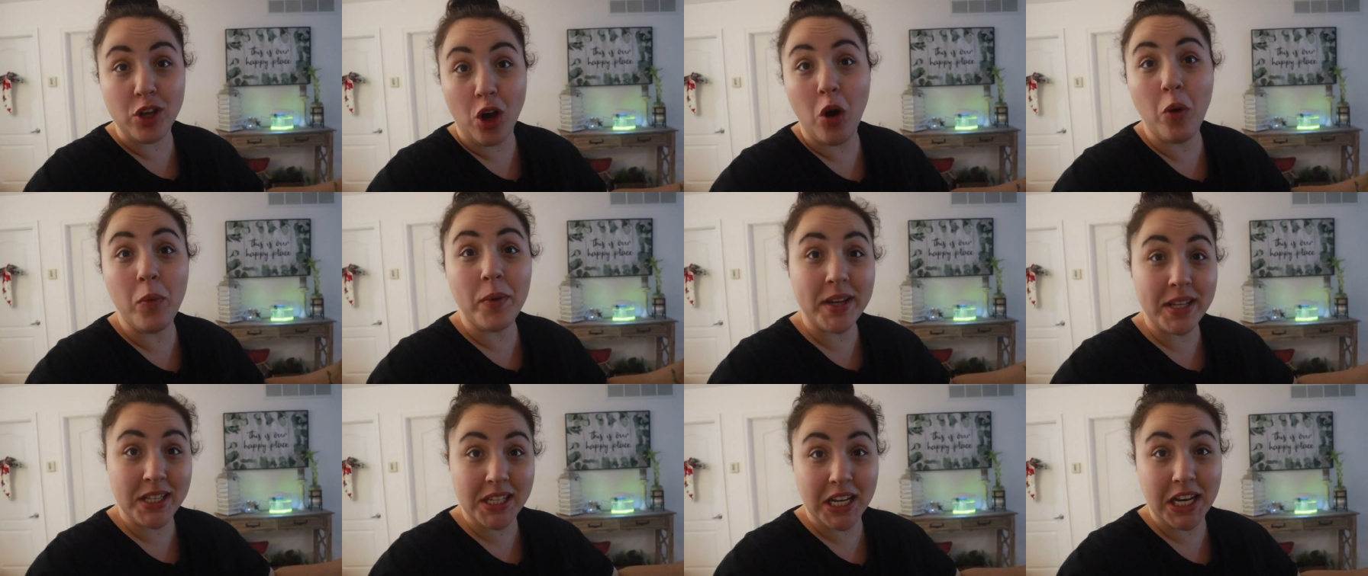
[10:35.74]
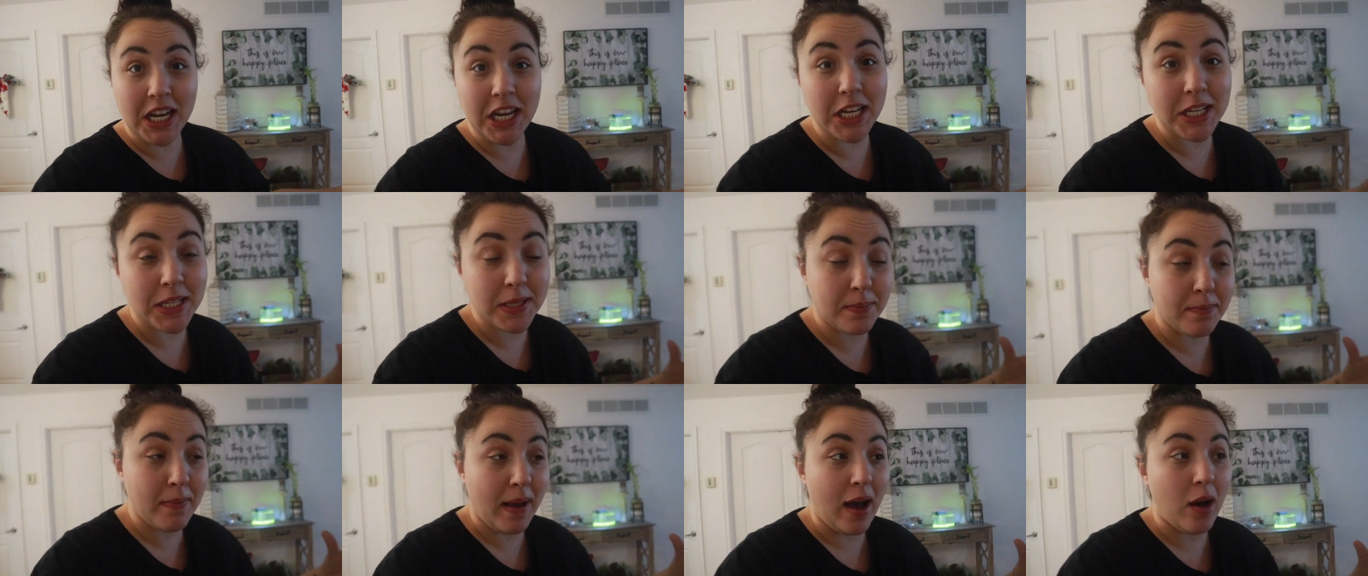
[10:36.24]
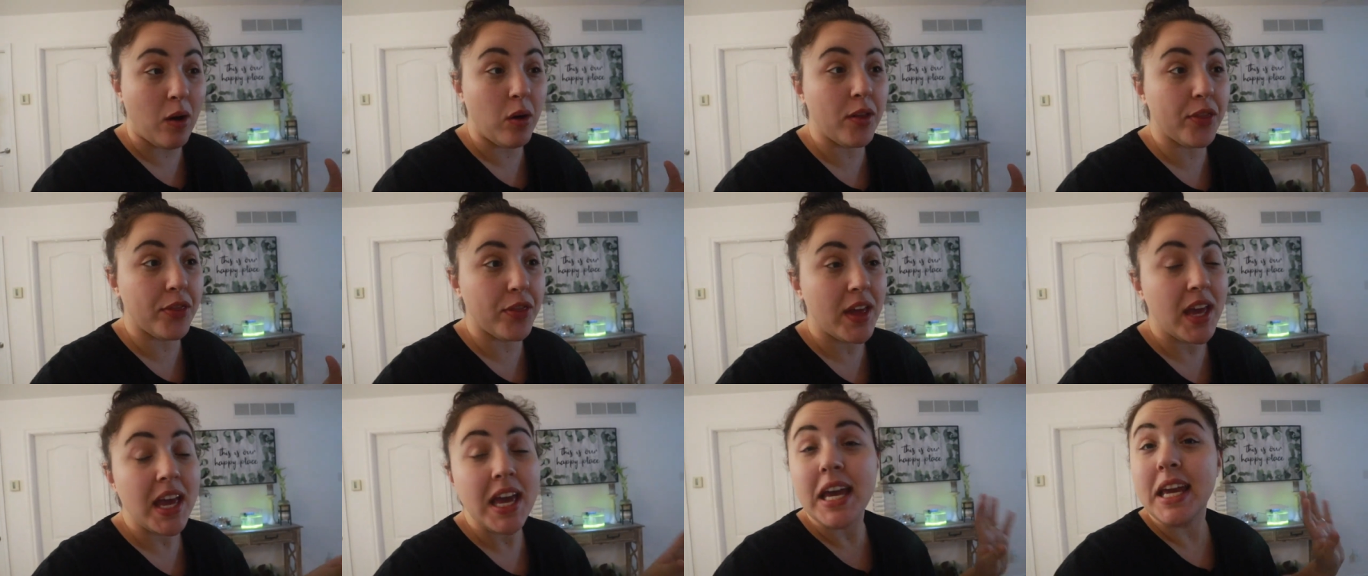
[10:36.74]
always in his mouth,
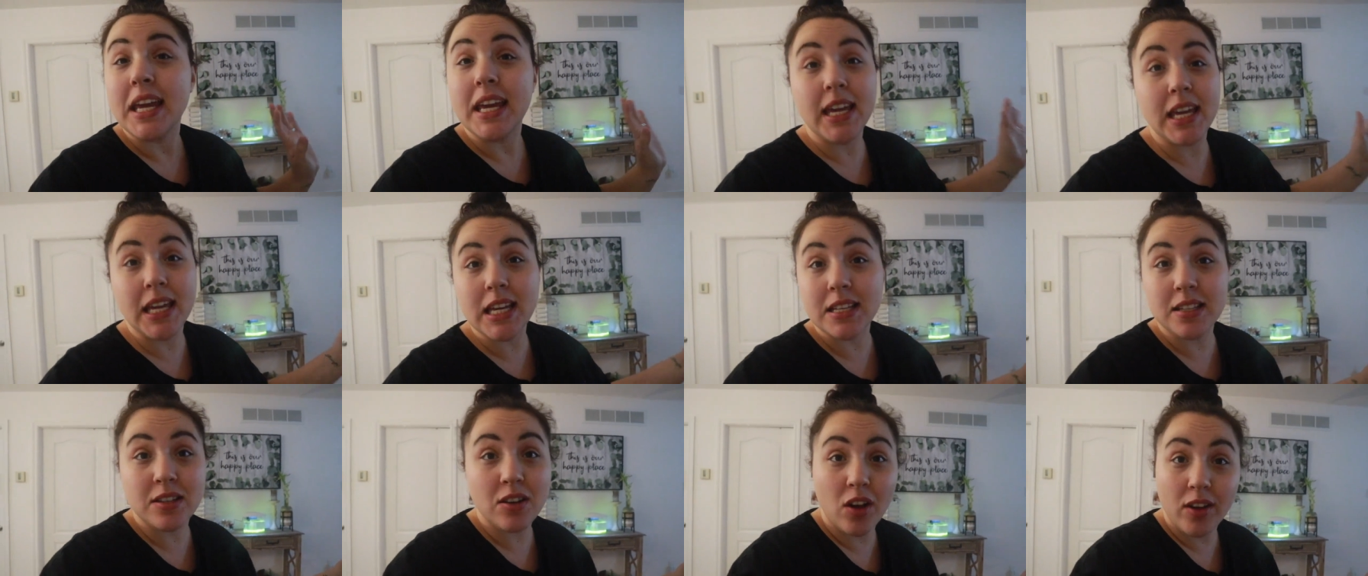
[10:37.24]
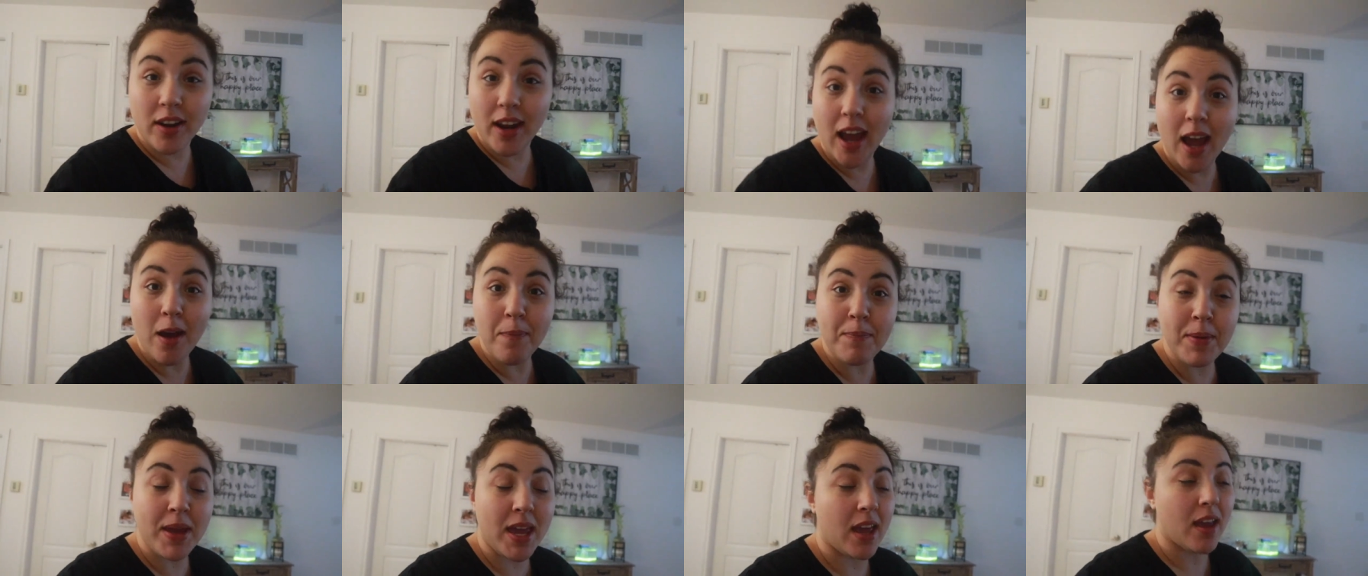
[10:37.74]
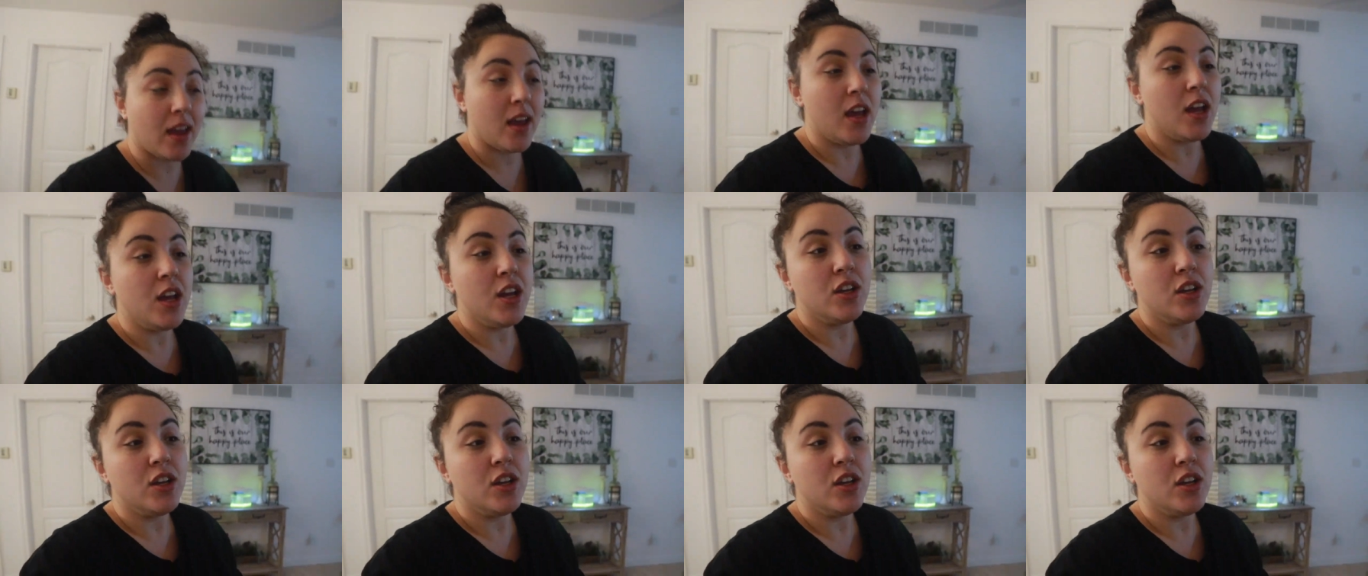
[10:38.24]
he's not happy.